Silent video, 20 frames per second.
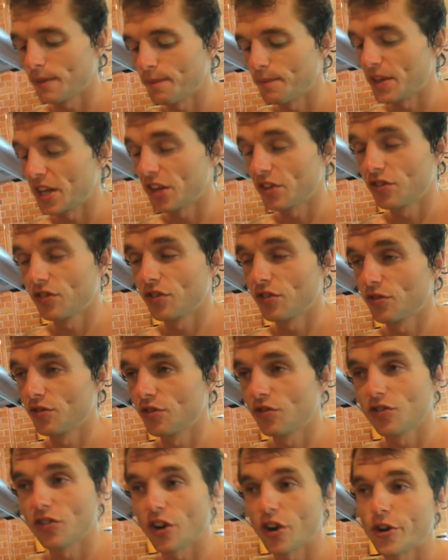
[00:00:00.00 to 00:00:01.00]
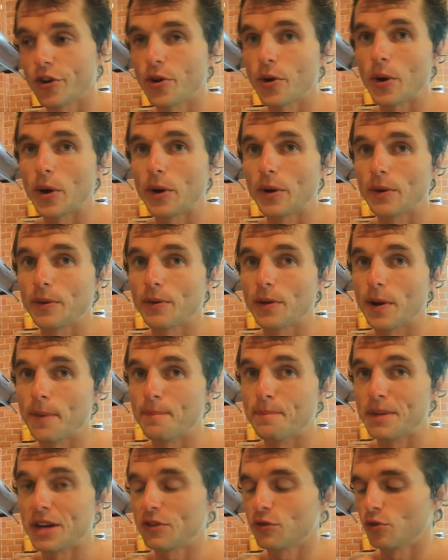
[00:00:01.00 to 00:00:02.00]
It's so
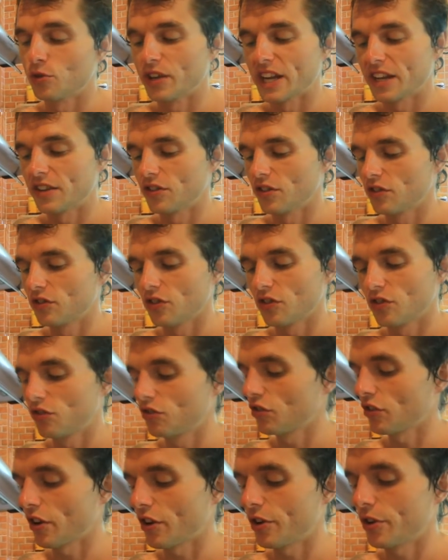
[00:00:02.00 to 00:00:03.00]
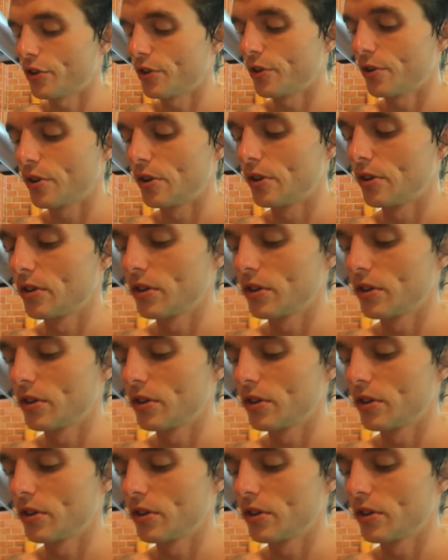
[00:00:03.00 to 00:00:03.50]
mineral dense, so